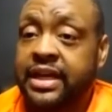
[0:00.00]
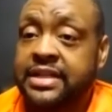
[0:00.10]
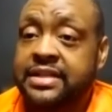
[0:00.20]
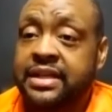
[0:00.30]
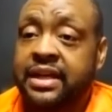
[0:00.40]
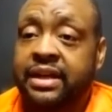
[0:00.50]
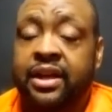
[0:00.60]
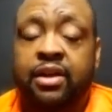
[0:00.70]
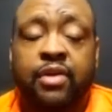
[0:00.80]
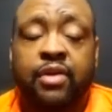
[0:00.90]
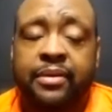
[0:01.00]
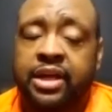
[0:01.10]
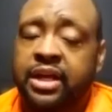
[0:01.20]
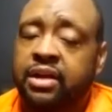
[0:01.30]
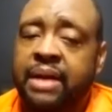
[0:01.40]
Yes, you can grab it.
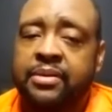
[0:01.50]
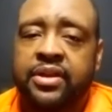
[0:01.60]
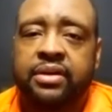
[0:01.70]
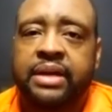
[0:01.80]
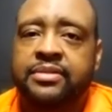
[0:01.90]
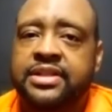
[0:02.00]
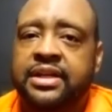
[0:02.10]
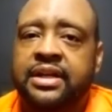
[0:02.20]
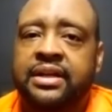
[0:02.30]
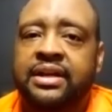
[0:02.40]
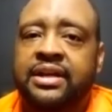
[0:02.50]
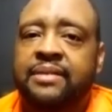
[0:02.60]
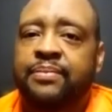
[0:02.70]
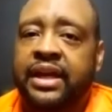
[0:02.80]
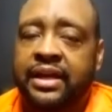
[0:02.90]
You can grab it there on Amazon,
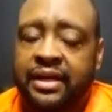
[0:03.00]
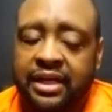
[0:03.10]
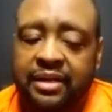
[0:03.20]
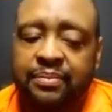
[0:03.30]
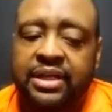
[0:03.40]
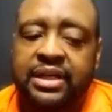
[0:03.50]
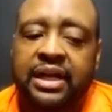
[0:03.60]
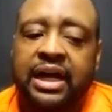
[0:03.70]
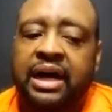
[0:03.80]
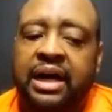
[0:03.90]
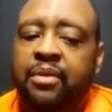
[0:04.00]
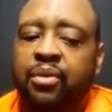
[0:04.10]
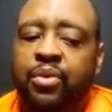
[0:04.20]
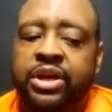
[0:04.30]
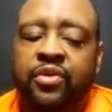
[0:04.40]
pick it up.
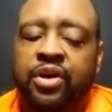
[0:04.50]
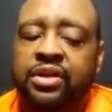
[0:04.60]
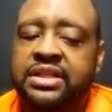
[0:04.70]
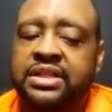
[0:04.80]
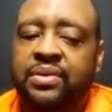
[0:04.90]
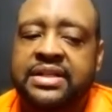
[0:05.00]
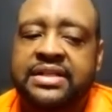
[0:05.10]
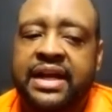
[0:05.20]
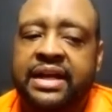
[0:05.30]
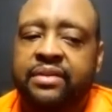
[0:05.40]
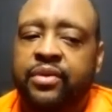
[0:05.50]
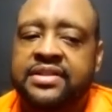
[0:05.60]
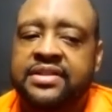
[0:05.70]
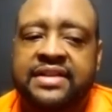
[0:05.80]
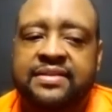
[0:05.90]
When you roll into our site, we
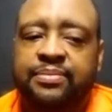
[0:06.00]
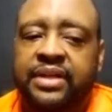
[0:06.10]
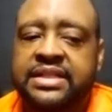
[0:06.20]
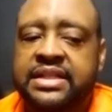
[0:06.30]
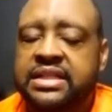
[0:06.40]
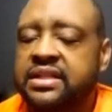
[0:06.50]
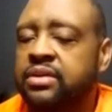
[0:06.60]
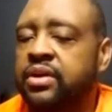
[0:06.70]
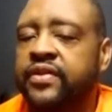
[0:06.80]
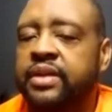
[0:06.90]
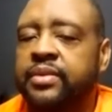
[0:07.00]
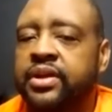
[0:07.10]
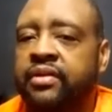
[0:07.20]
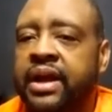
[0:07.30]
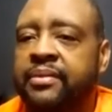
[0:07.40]
also have some places in order for you to be
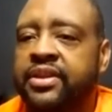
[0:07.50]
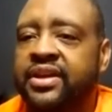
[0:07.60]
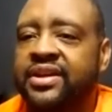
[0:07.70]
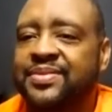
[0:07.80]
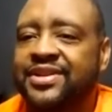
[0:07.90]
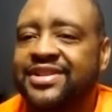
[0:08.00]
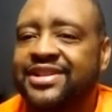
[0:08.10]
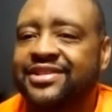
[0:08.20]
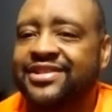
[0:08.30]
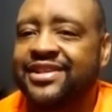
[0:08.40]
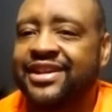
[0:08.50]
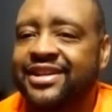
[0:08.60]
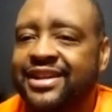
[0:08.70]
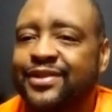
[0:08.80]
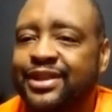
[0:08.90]
able to grab it there as well too. So yeah,
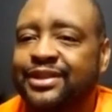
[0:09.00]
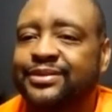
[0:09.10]
definitely.